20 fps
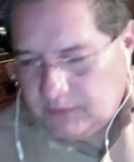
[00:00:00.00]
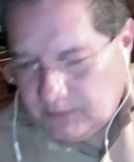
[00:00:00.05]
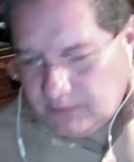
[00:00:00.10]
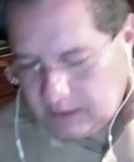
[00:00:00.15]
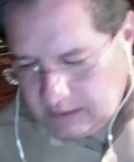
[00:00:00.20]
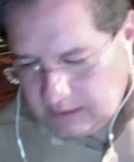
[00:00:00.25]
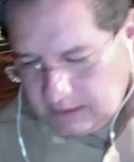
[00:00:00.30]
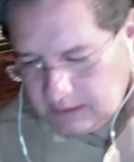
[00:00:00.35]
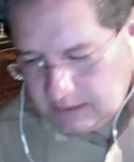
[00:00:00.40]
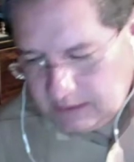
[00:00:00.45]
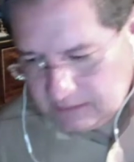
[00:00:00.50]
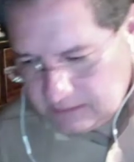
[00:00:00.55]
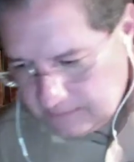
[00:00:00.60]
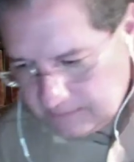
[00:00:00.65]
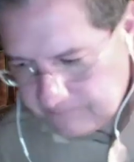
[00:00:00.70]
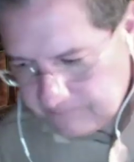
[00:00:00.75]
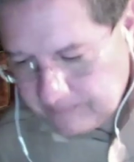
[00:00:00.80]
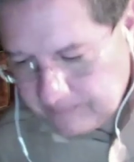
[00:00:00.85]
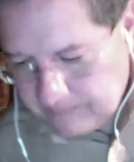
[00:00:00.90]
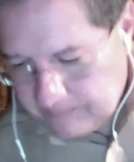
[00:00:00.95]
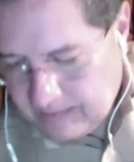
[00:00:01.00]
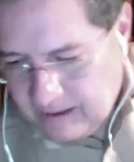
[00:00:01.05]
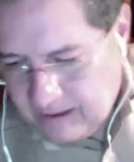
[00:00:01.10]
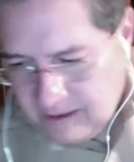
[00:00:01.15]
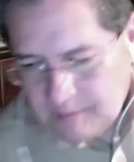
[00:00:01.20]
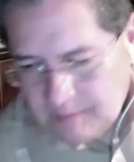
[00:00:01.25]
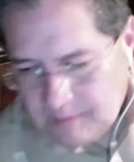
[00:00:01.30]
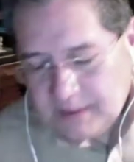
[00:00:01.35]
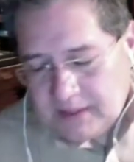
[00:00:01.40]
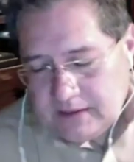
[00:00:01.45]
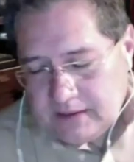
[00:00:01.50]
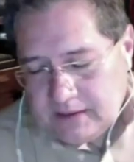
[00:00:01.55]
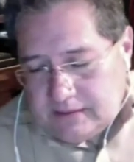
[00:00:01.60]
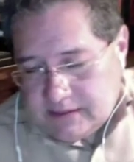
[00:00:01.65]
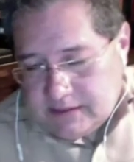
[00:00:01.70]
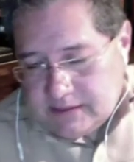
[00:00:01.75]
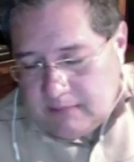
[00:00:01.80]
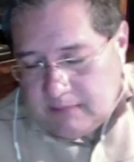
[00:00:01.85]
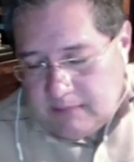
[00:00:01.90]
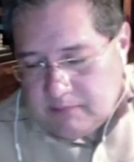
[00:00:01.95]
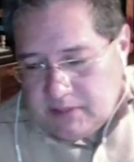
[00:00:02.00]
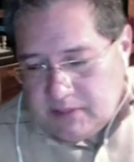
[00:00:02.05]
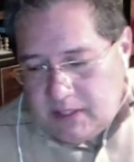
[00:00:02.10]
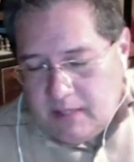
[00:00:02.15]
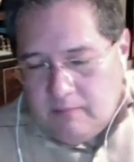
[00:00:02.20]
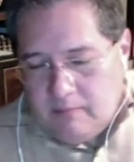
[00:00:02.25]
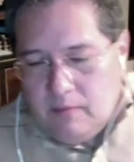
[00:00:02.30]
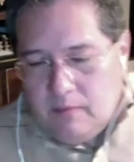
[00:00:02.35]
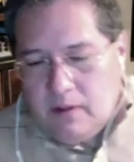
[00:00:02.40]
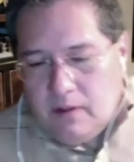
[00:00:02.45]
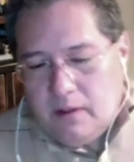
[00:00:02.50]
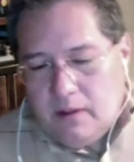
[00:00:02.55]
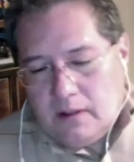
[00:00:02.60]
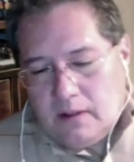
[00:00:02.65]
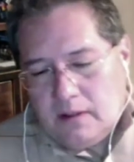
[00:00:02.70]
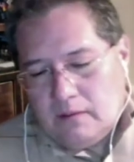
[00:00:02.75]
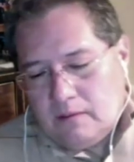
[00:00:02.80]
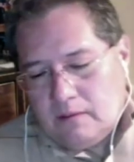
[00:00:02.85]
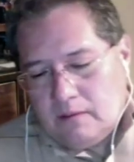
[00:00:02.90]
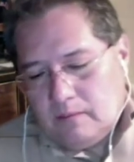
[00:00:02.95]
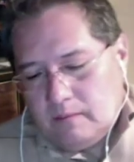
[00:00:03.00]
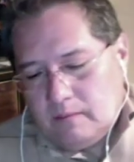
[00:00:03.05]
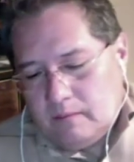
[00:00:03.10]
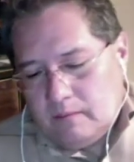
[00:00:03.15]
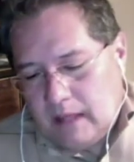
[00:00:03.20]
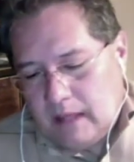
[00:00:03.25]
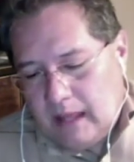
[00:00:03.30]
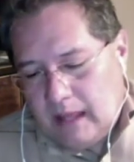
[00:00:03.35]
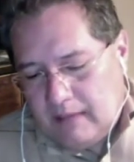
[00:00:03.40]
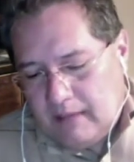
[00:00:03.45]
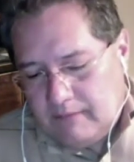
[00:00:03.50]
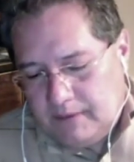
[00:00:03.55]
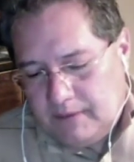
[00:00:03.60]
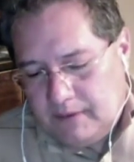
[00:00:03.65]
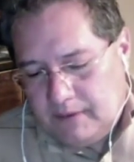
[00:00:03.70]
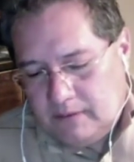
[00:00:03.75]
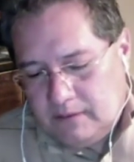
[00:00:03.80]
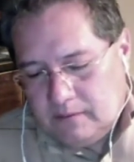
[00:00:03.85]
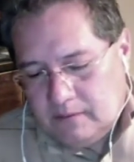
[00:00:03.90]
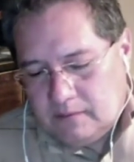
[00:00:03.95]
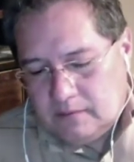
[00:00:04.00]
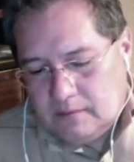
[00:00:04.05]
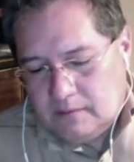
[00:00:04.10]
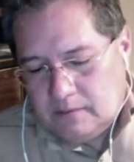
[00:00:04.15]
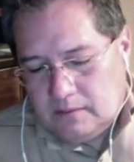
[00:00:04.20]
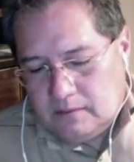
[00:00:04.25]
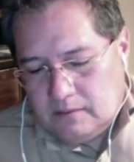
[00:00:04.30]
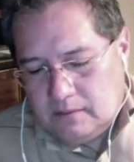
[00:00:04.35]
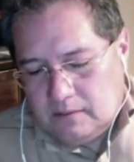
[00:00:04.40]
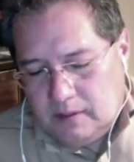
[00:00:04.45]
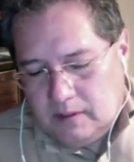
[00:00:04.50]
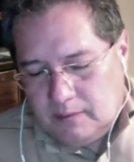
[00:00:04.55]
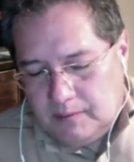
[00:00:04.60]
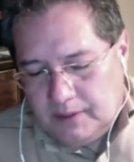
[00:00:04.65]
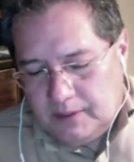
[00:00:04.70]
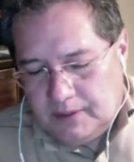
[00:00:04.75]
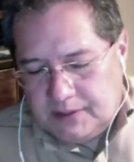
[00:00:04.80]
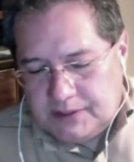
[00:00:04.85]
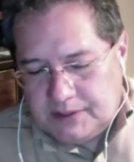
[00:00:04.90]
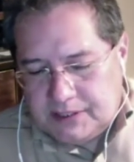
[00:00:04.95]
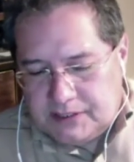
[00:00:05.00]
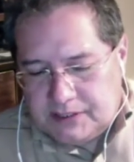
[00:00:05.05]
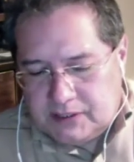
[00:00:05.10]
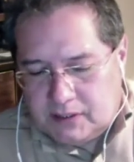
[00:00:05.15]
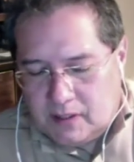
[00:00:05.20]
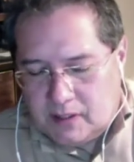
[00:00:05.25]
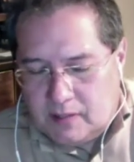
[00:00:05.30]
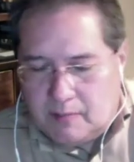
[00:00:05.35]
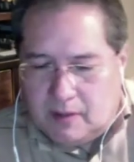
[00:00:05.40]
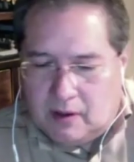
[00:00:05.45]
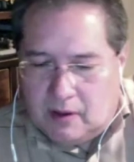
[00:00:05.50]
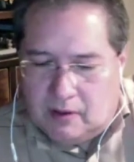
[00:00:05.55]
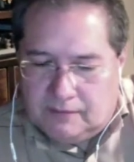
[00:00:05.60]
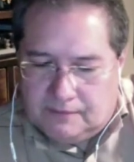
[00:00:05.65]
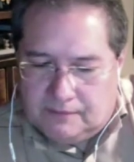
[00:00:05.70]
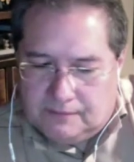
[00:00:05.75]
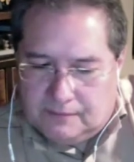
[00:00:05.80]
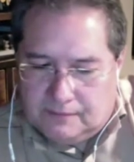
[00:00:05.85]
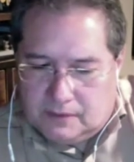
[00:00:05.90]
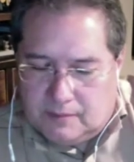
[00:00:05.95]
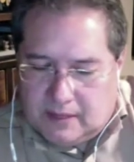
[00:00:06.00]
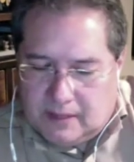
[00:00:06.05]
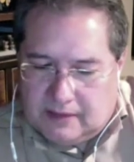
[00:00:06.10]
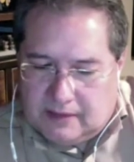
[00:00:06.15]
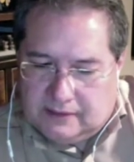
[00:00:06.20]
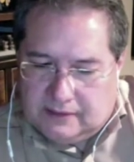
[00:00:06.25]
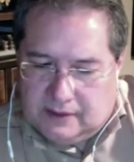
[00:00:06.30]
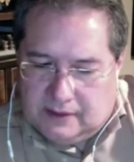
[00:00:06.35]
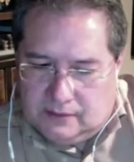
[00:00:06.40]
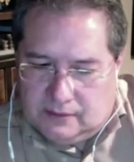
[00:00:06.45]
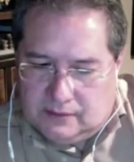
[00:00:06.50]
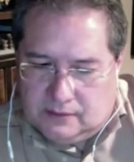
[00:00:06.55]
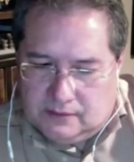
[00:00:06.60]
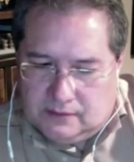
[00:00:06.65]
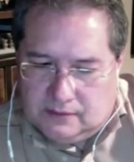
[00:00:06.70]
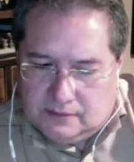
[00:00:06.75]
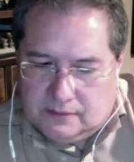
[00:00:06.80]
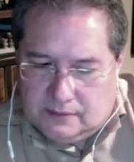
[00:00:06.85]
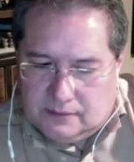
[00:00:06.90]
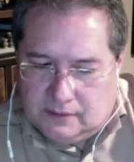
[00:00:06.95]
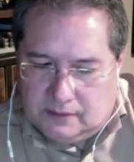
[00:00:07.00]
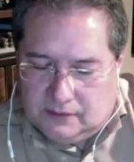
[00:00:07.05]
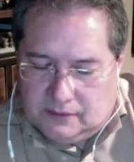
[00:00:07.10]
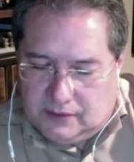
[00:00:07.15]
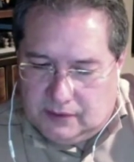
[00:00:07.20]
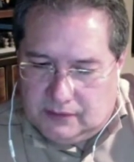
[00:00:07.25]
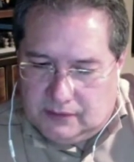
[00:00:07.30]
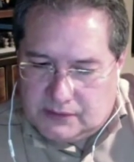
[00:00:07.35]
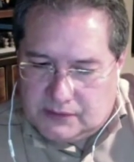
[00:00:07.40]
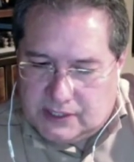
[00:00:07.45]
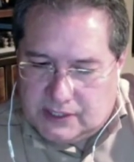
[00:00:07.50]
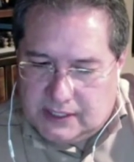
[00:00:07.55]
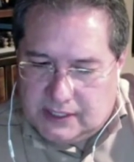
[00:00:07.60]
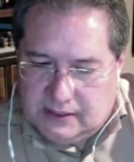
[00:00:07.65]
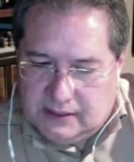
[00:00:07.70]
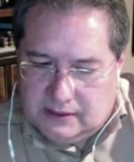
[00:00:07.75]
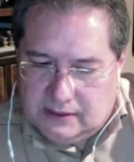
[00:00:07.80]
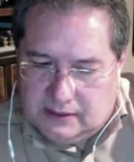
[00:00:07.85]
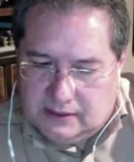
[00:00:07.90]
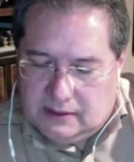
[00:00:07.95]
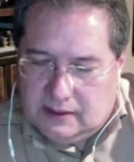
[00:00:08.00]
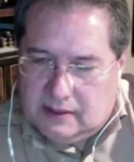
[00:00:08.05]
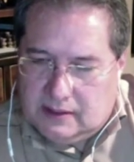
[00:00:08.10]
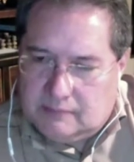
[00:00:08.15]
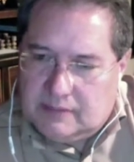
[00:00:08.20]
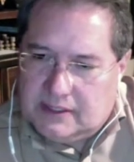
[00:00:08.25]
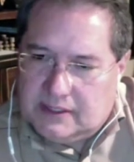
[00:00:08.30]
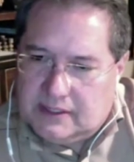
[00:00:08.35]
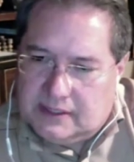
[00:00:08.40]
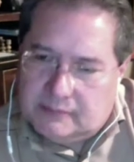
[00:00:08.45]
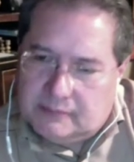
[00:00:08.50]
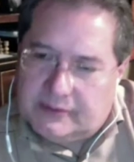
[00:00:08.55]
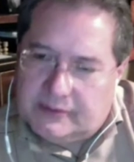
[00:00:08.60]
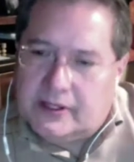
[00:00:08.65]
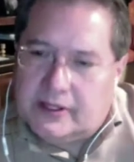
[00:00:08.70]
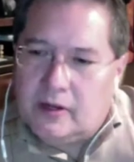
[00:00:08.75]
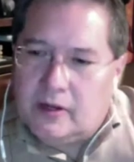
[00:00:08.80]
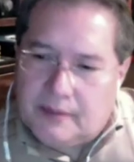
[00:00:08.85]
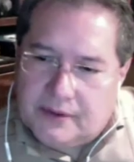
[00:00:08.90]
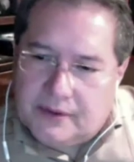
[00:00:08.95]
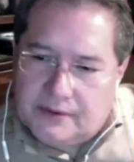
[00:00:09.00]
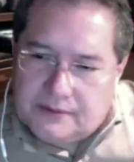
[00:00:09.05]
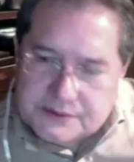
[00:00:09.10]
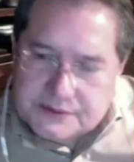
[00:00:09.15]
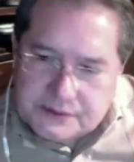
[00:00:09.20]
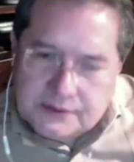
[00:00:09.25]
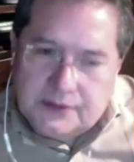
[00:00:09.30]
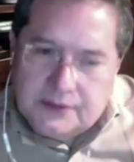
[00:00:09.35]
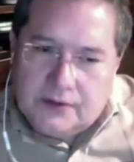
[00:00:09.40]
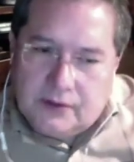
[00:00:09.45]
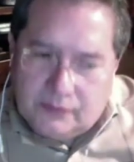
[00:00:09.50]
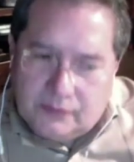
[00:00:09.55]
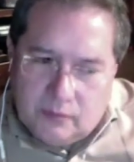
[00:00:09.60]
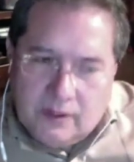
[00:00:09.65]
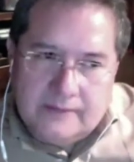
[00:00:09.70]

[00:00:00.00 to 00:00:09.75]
And but at the same time, having the ability to come out on the other side and being able to help others along the way.